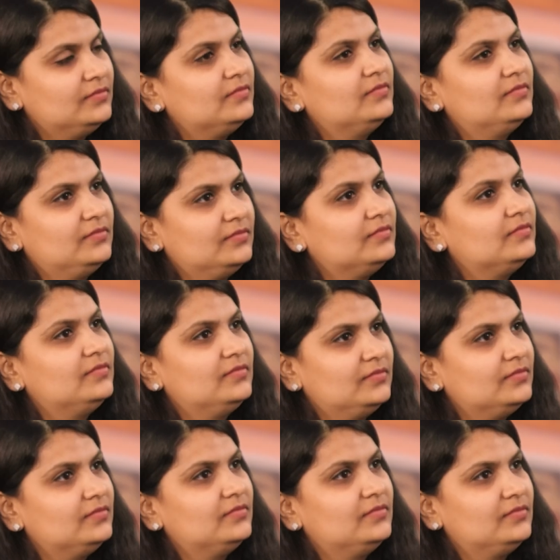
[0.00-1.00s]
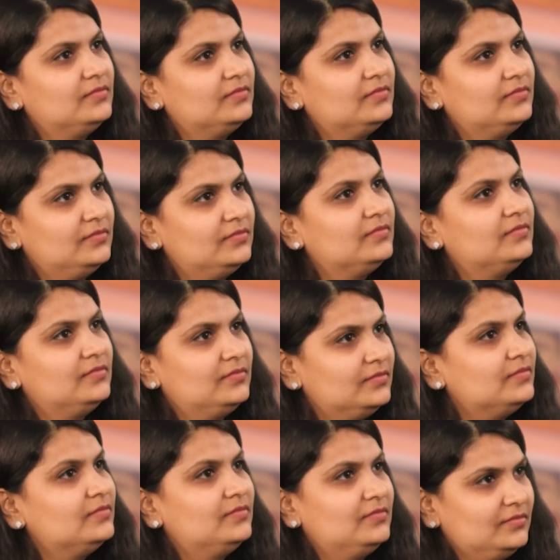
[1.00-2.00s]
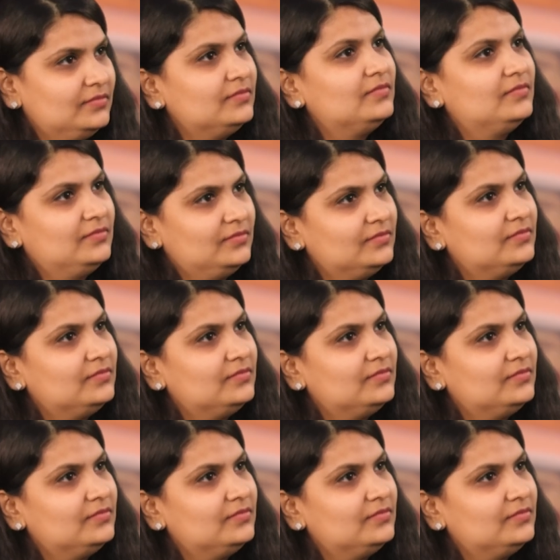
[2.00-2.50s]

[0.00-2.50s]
your configurations, etc. All of those things,